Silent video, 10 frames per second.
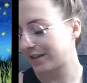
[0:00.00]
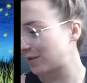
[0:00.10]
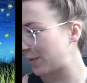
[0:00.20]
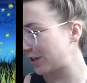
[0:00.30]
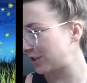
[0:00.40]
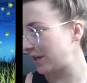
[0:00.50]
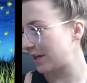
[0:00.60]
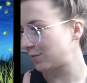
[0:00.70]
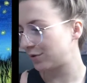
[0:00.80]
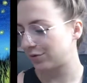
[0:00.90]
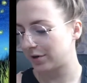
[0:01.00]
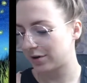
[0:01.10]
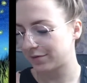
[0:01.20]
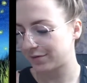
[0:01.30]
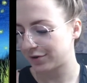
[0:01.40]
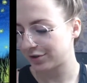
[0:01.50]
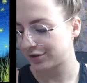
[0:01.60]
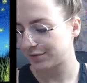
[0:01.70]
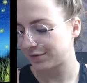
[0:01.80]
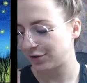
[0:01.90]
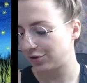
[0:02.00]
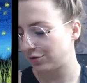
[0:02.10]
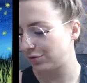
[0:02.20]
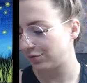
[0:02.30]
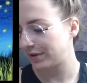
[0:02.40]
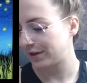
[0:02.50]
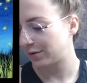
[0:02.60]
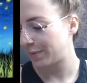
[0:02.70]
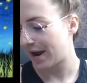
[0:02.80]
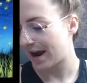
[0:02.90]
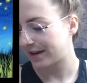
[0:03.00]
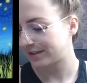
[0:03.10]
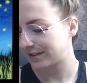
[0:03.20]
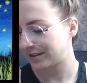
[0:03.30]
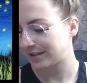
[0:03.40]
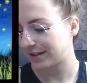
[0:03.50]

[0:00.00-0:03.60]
especially as we're doing our first few little passes.